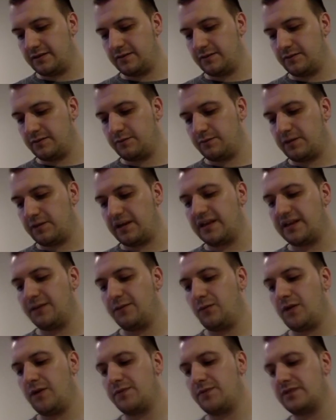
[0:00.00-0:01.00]
Plugin and
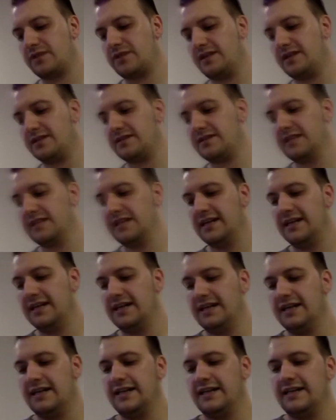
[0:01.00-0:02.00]
website.
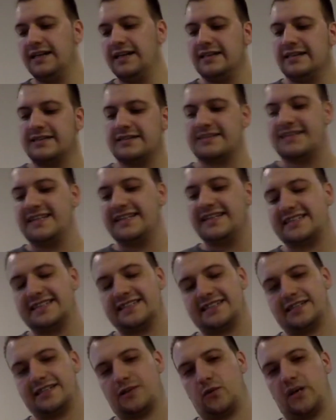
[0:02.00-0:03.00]
So this is
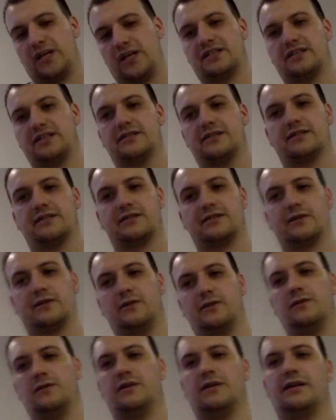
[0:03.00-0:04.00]
the question. So
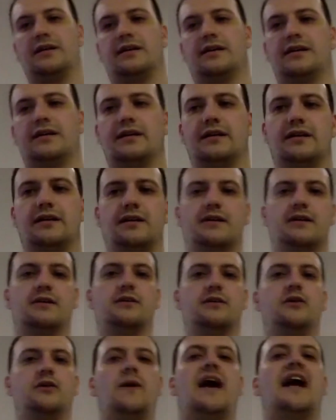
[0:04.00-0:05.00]

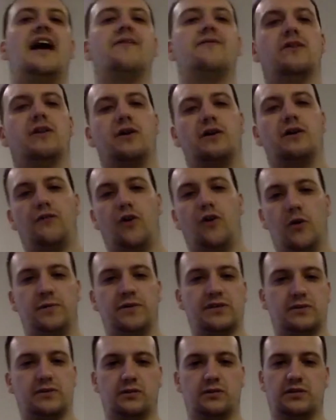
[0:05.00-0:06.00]
you have a lot of open
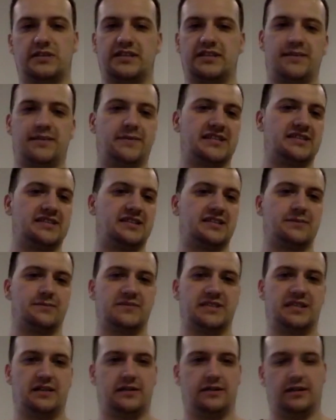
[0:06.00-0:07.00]
source CMS systems
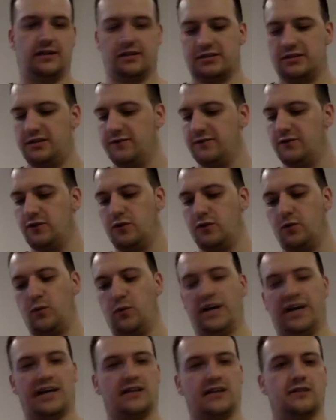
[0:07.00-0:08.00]
out there. So you've got
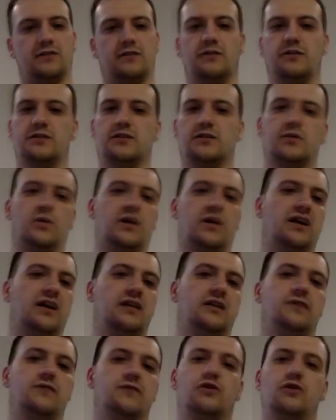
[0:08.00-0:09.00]
Wix, you've got Square,
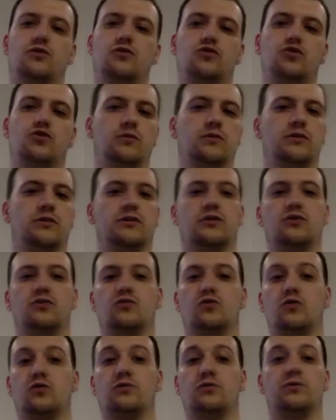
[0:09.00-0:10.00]
you've got Joomla, you've got
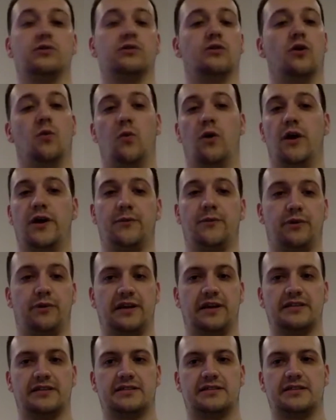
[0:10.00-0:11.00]
Drupal, you've got
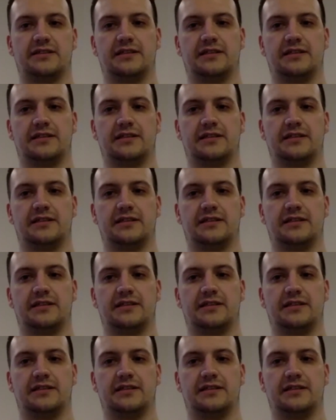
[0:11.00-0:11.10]
WordPress.